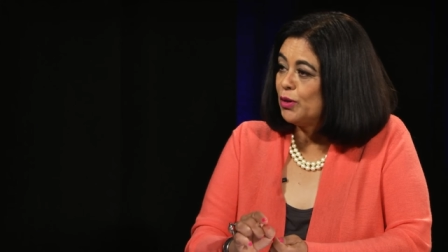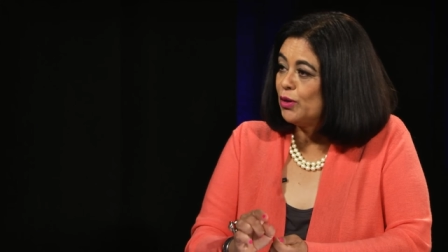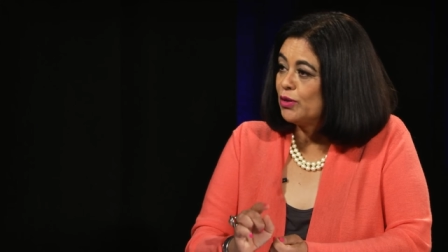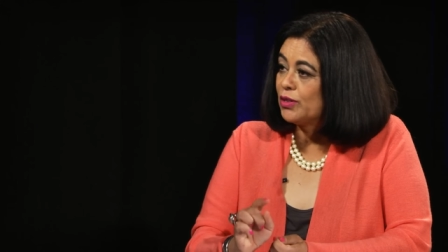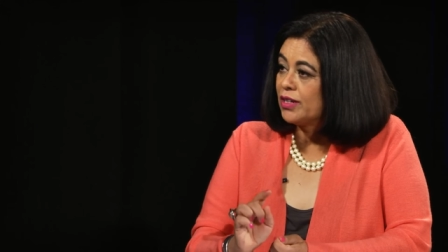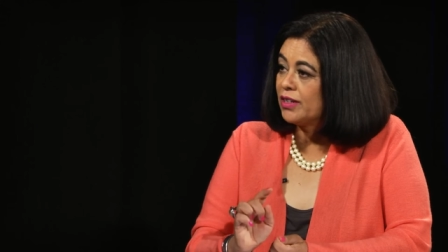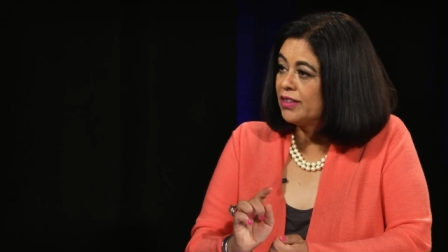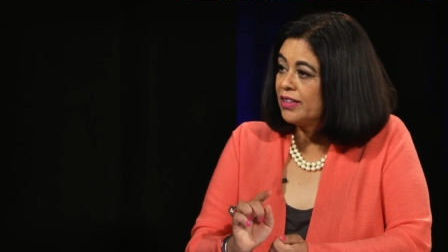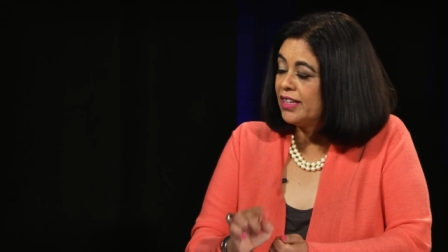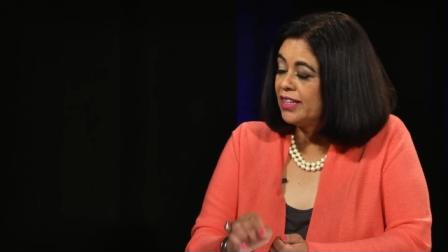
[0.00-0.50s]

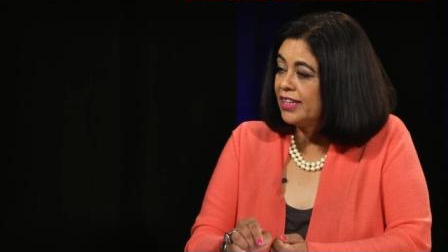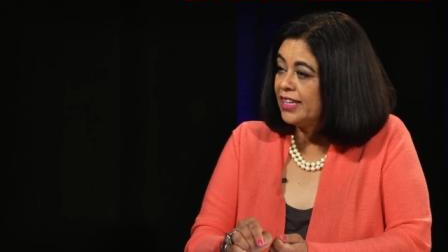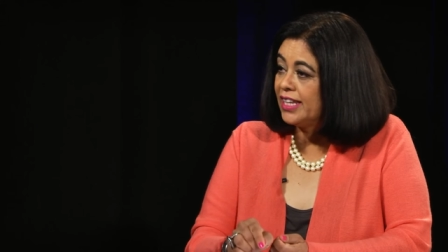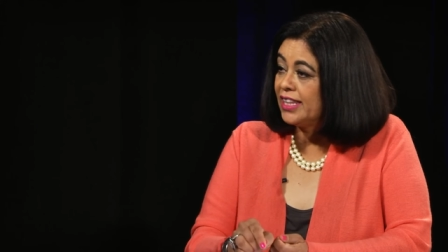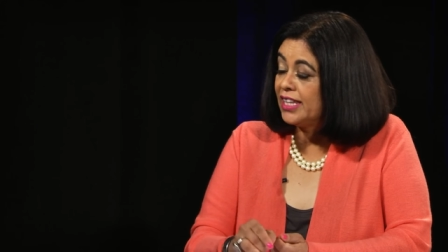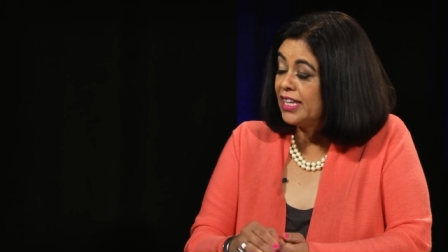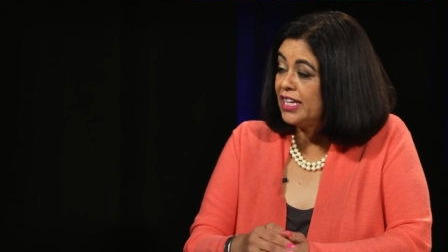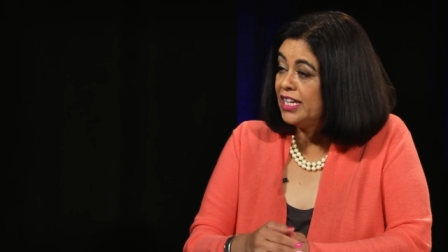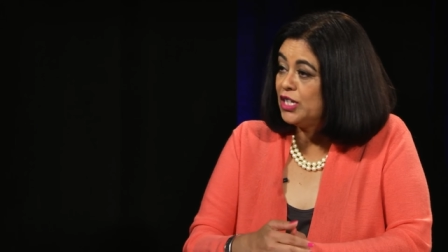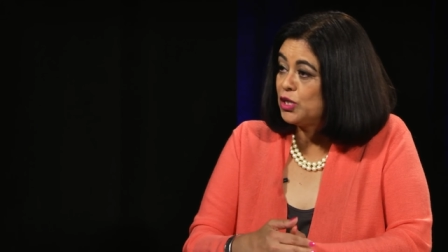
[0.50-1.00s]
about uh, that,
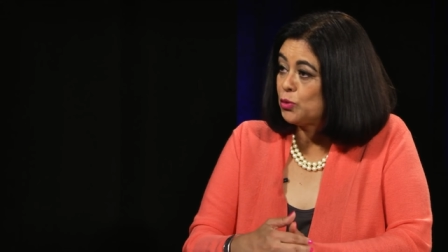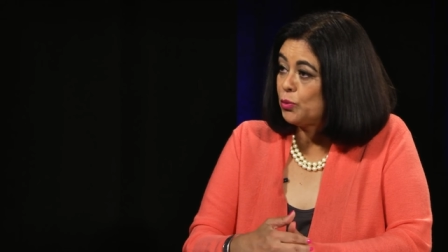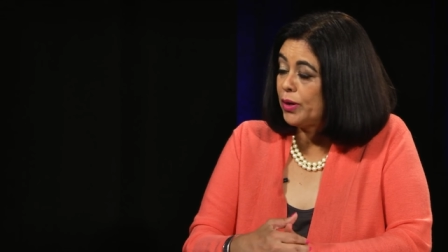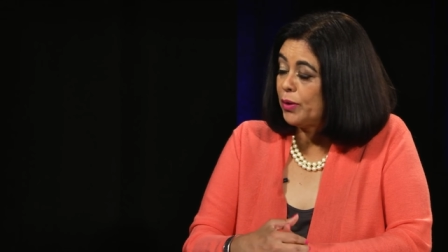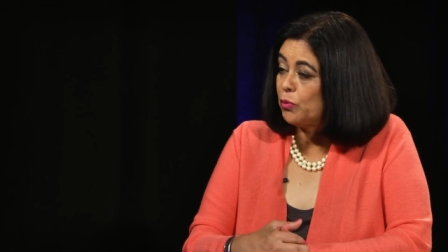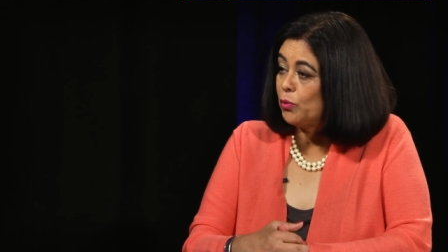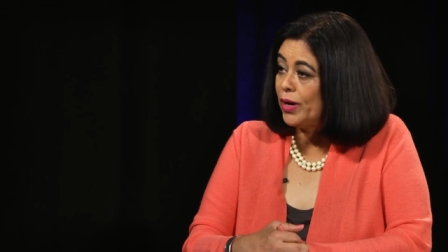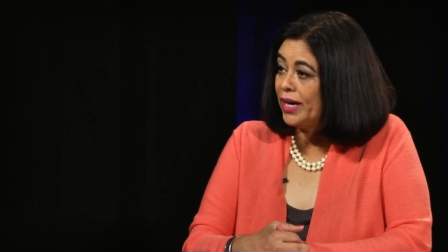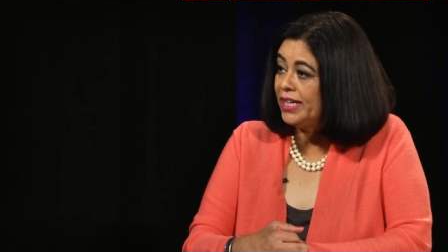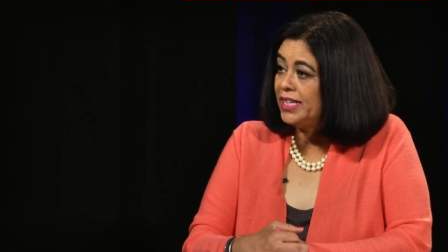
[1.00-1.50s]
that they need to
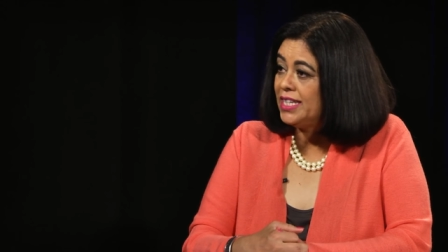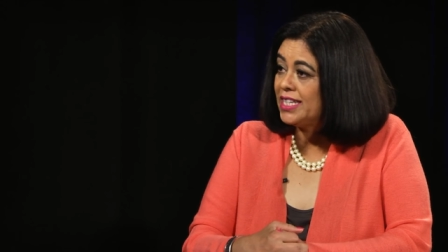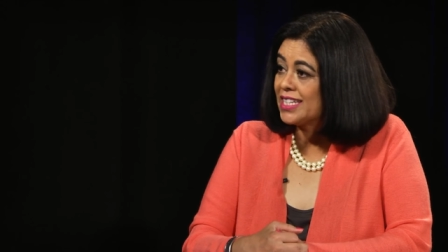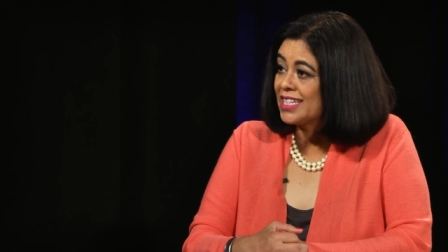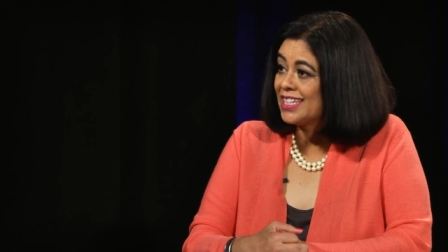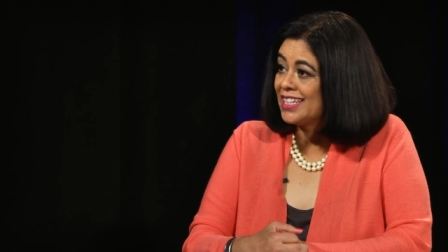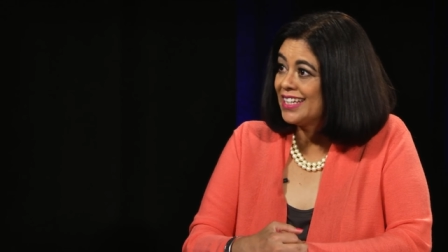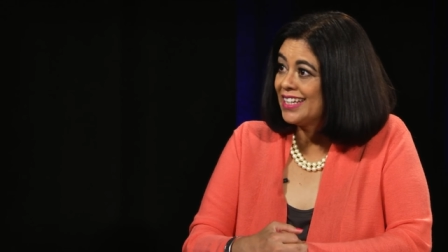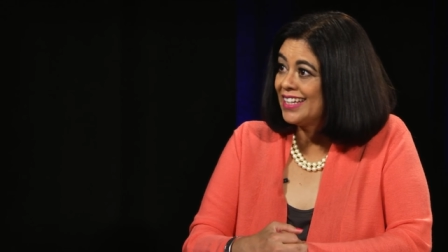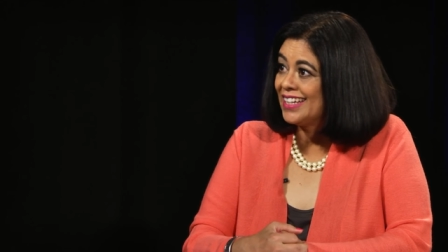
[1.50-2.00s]
wear
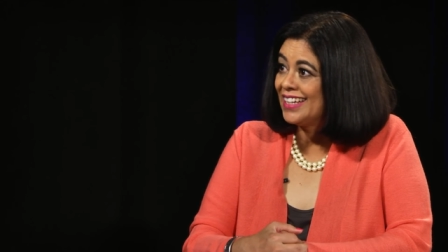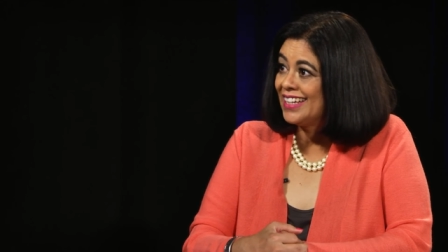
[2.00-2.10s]
whites?